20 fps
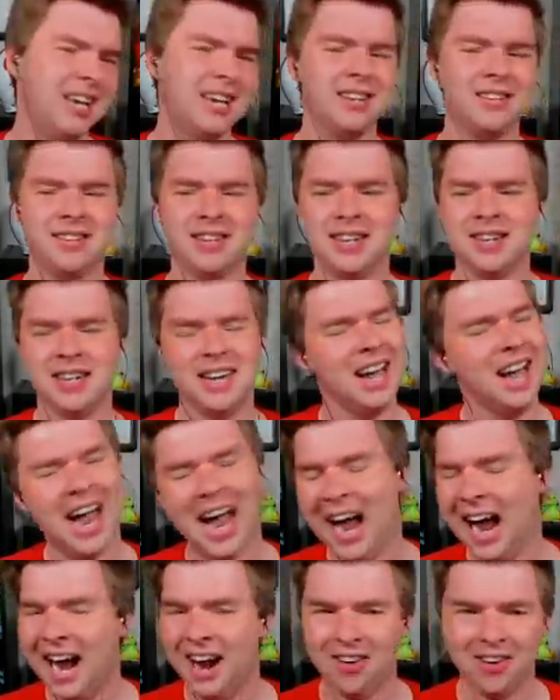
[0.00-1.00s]
Easy,
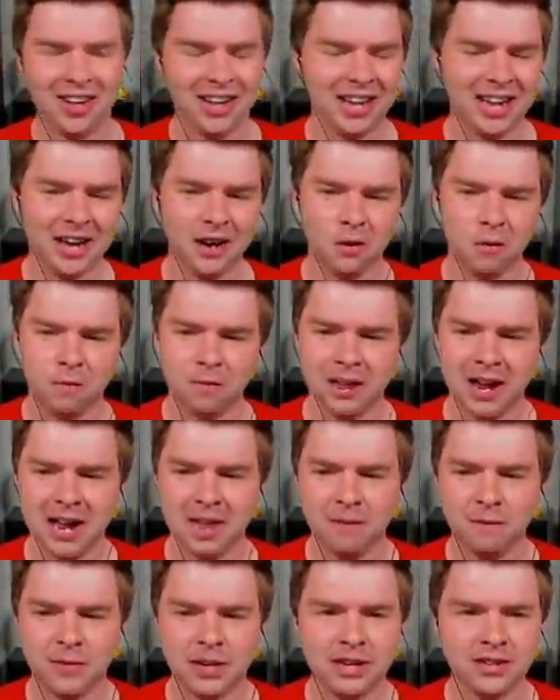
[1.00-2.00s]
out of here.
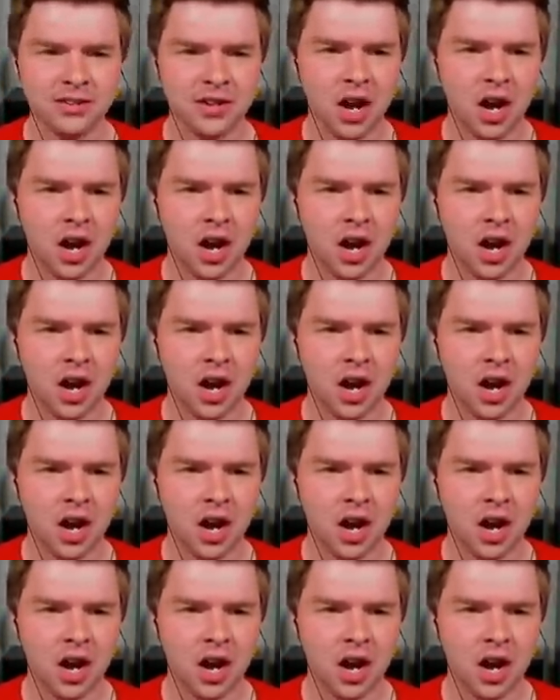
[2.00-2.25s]
Fanfi's